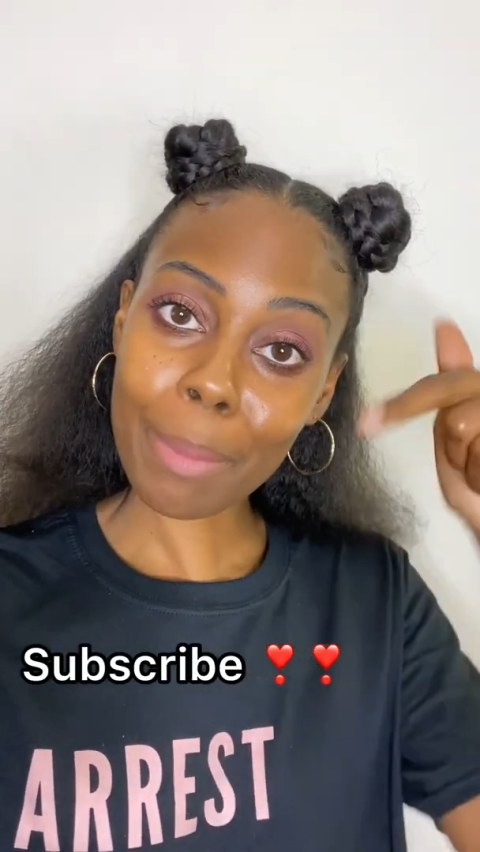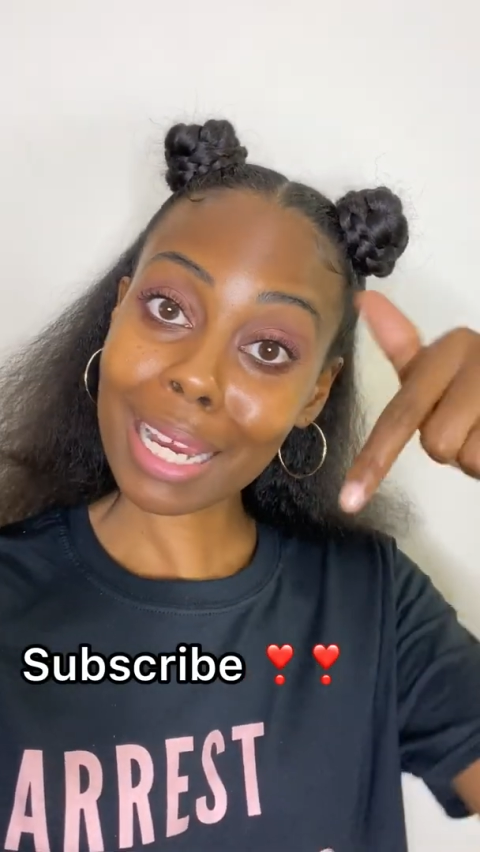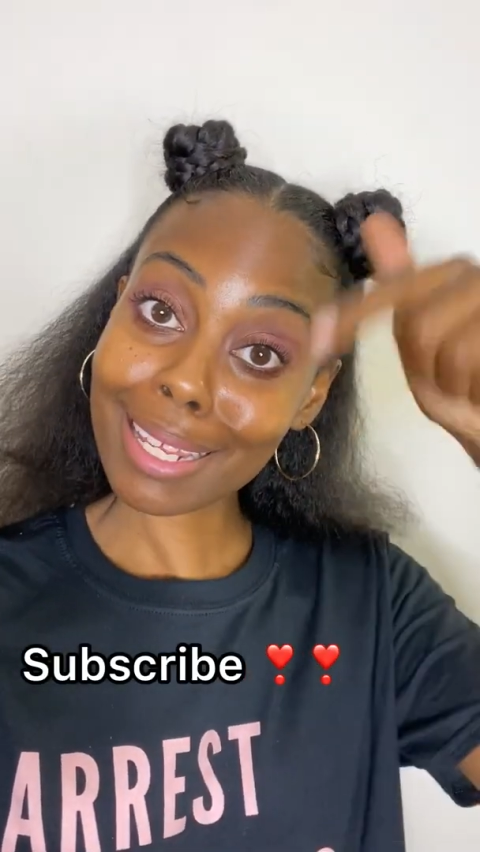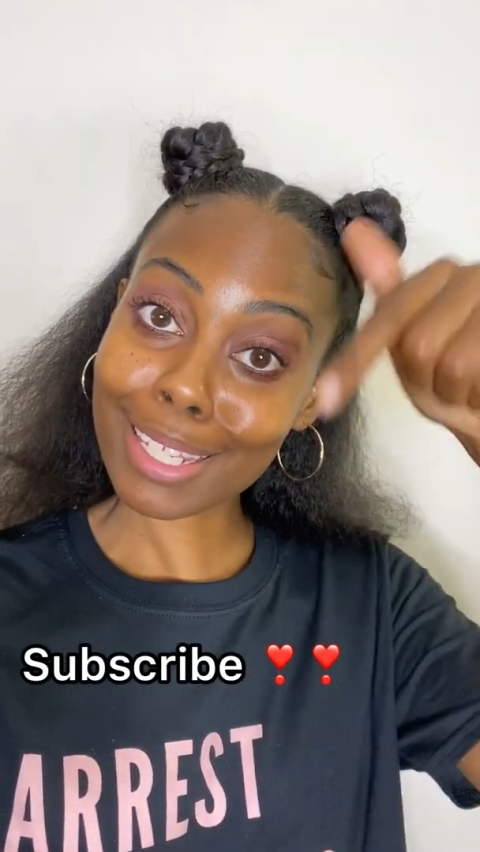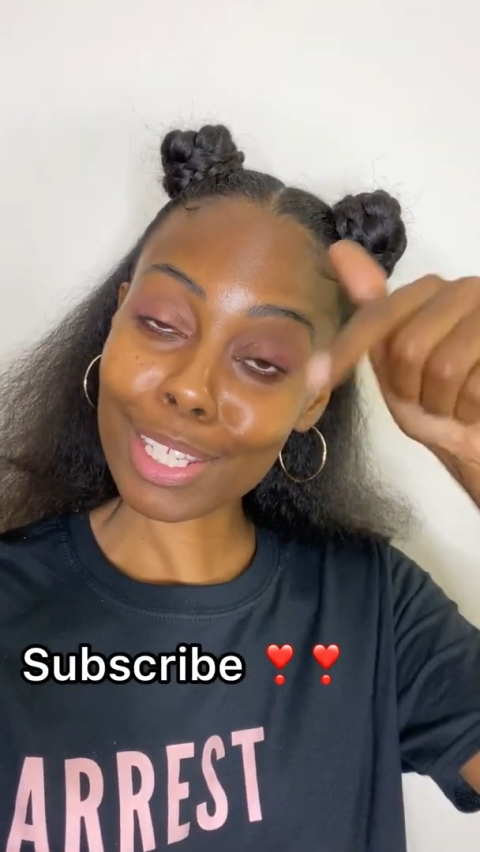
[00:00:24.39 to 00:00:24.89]

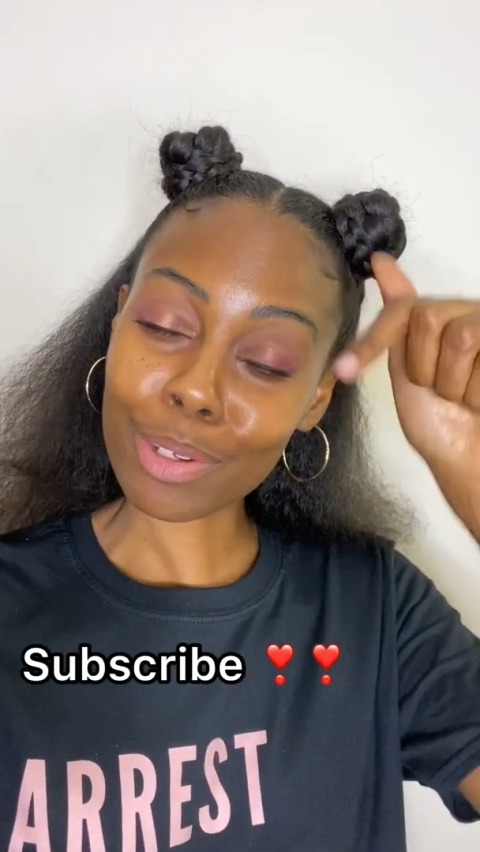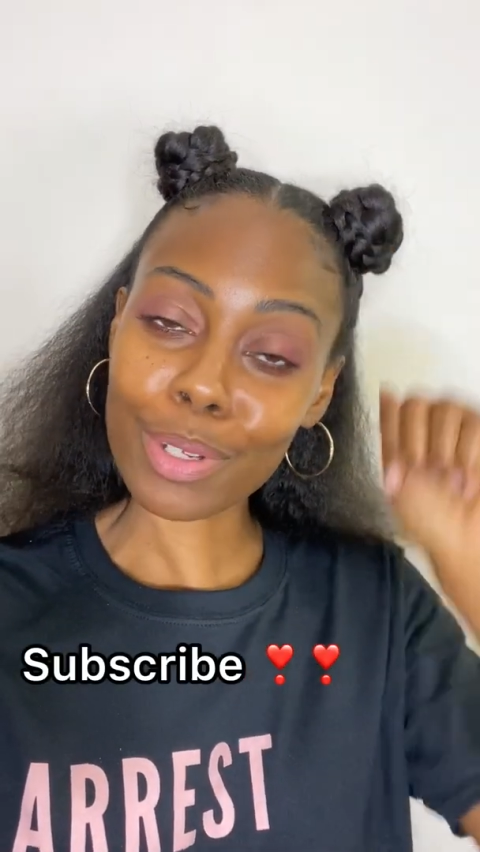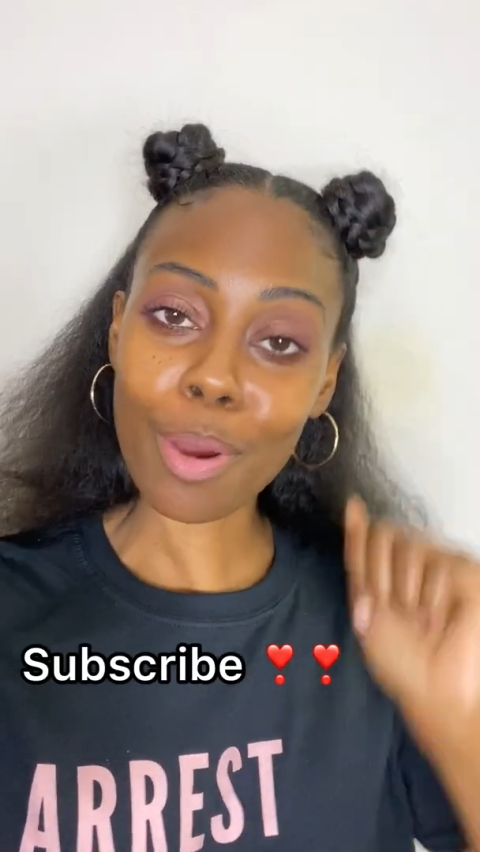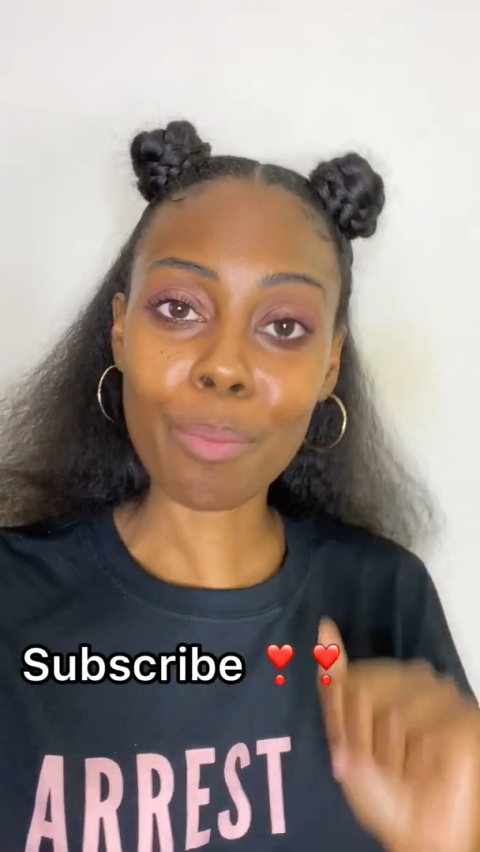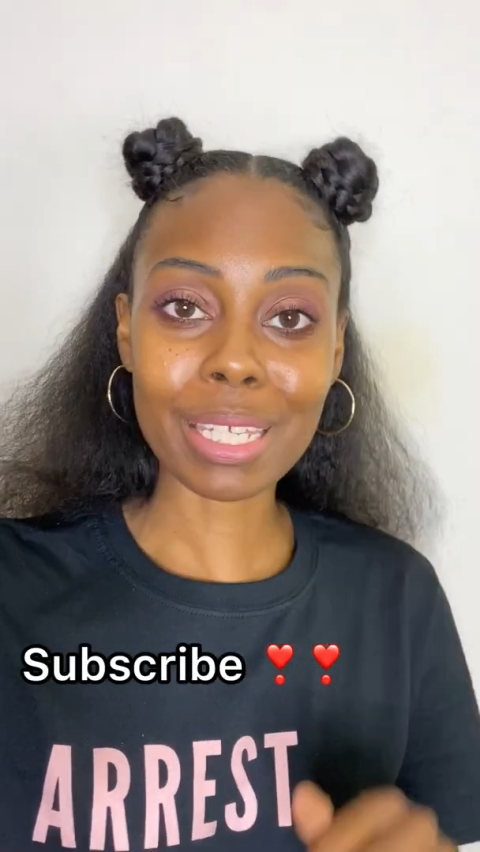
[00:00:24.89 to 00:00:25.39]
button so you
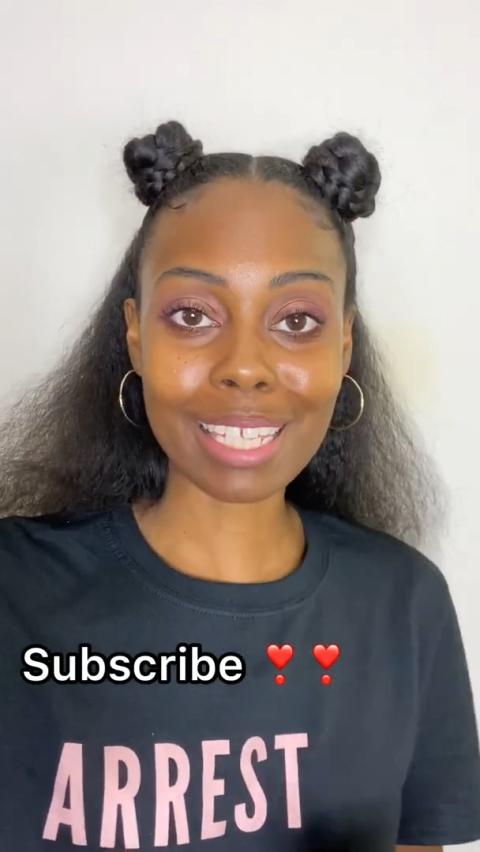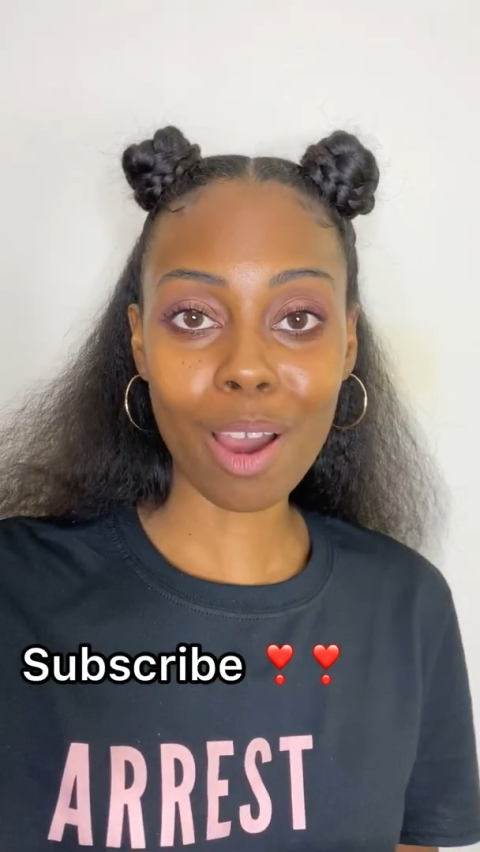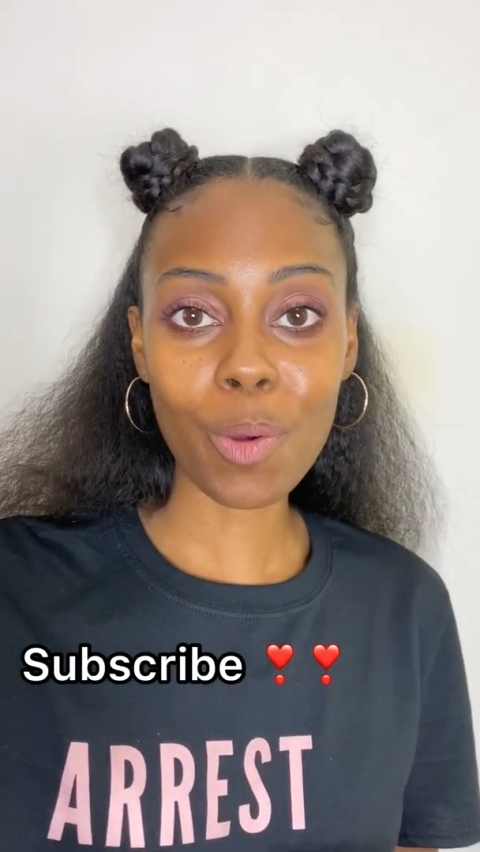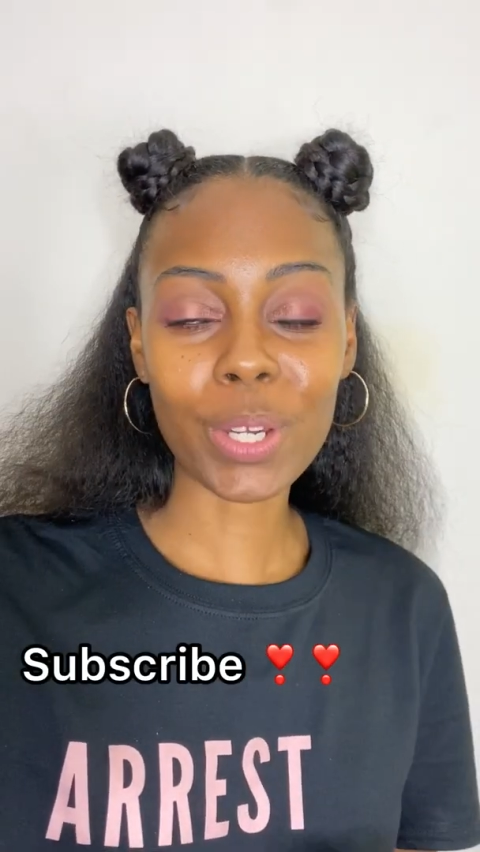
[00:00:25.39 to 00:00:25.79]
don't miss out